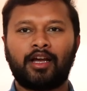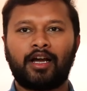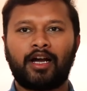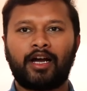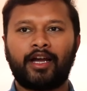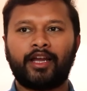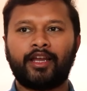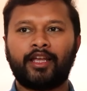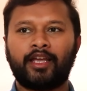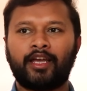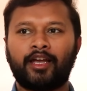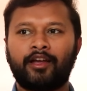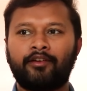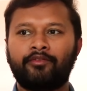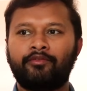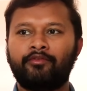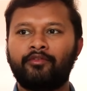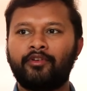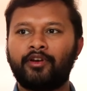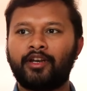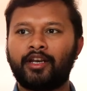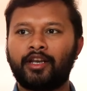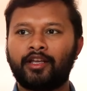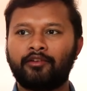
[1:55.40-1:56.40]
i have
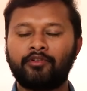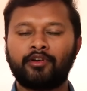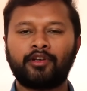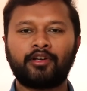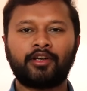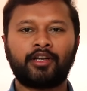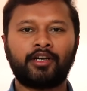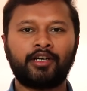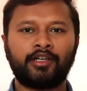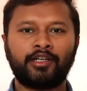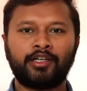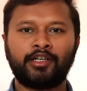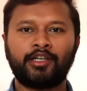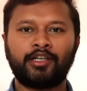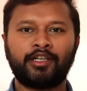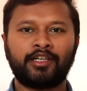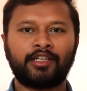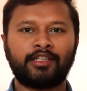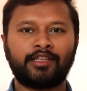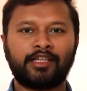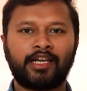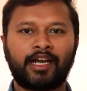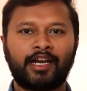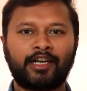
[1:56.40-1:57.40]
never heard
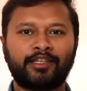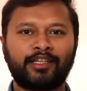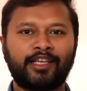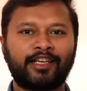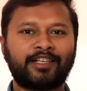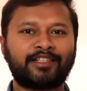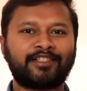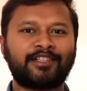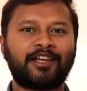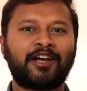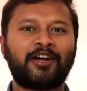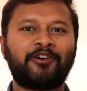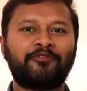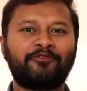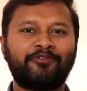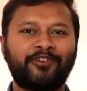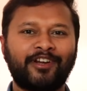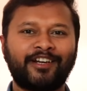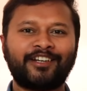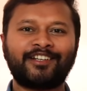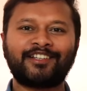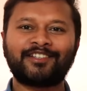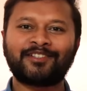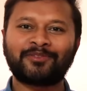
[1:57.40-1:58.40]
that the exam
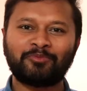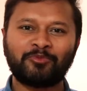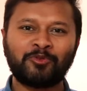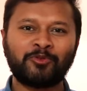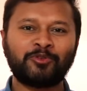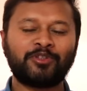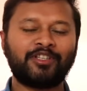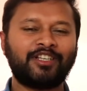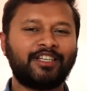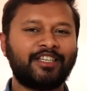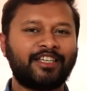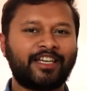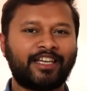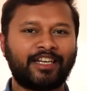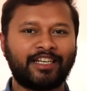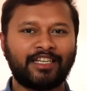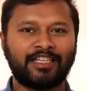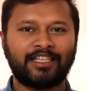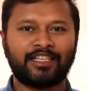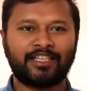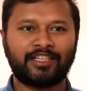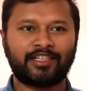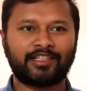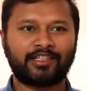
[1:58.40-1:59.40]
went smoothly
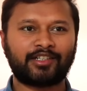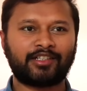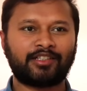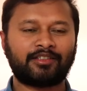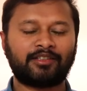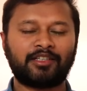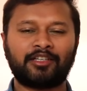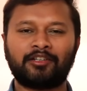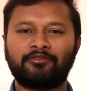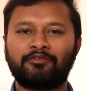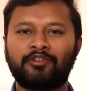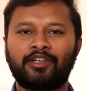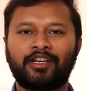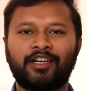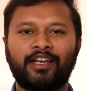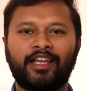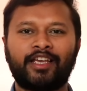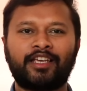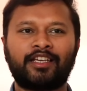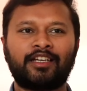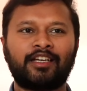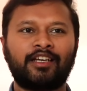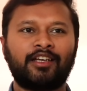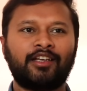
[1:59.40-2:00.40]
any year there were
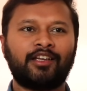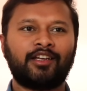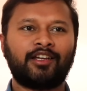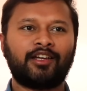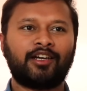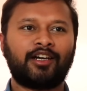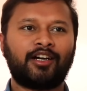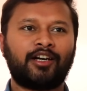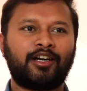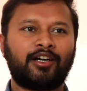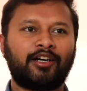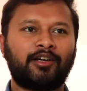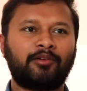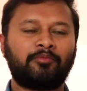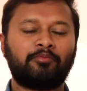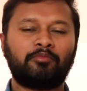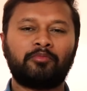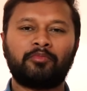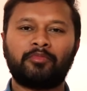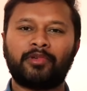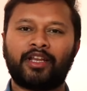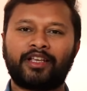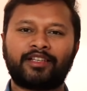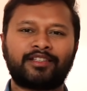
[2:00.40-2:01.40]
like uh,
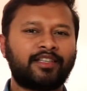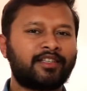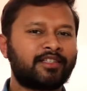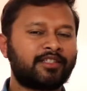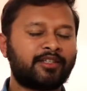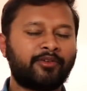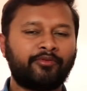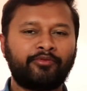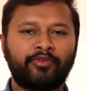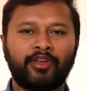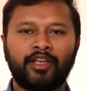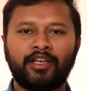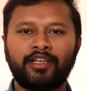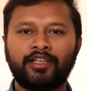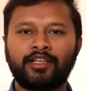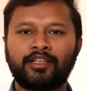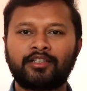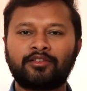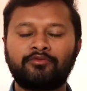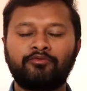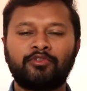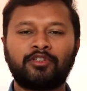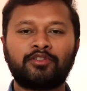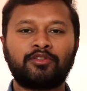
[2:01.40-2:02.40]
like system
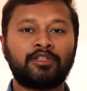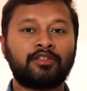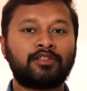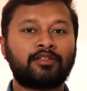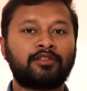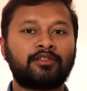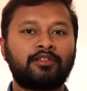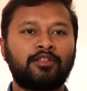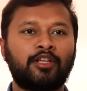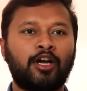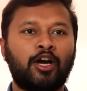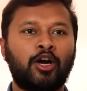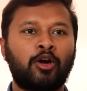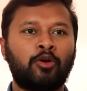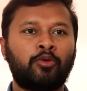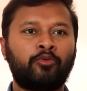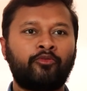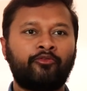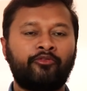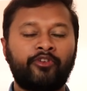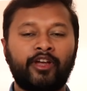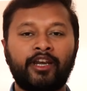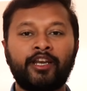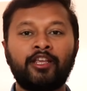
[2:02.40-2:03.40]
failures which is now
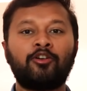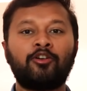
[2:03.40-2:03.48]
very